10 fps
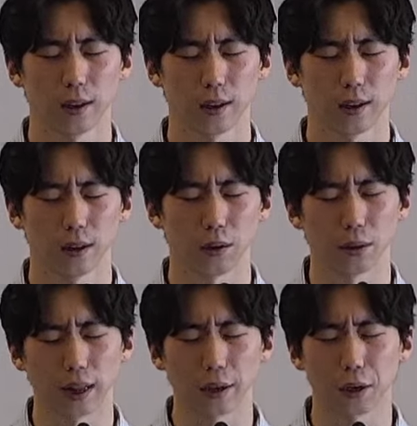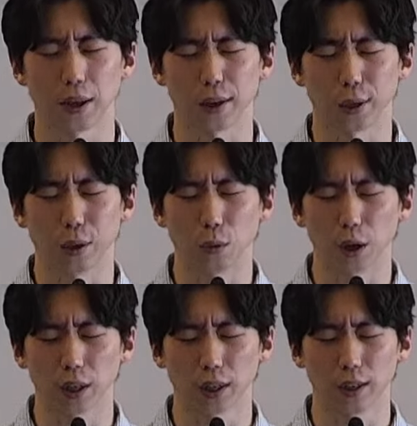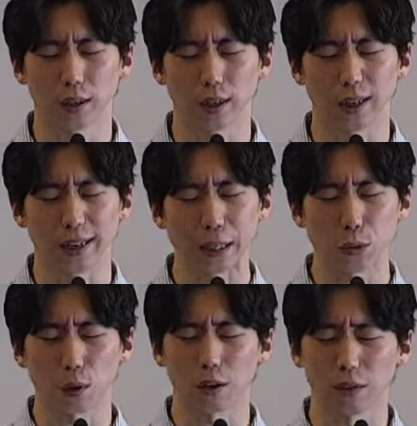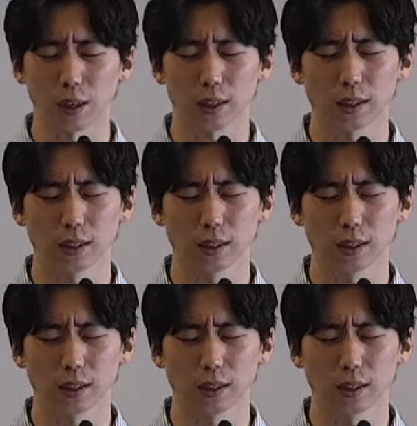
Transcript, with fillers: Lord, thank you that you're working in each one of us